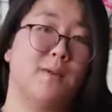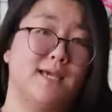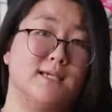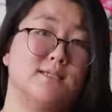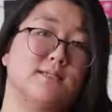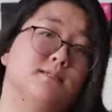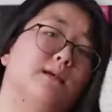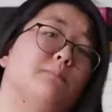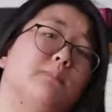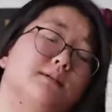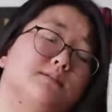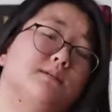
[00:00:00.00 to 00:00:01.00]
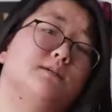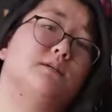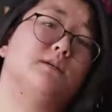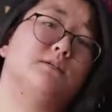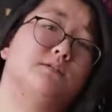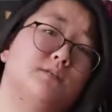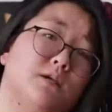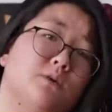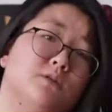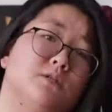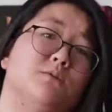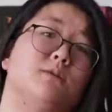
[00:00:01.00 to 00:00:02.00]
is that basically
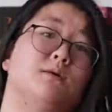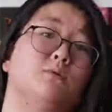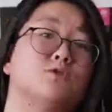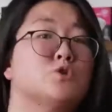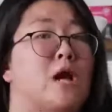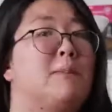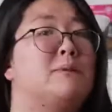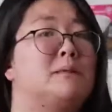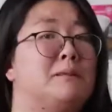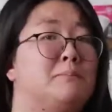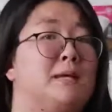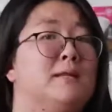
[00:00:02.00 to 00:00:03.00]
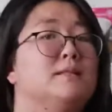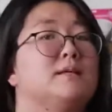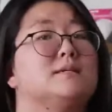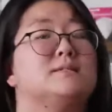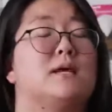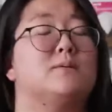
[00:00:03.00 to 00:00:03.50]
CO2 that was trapped in the bean that is now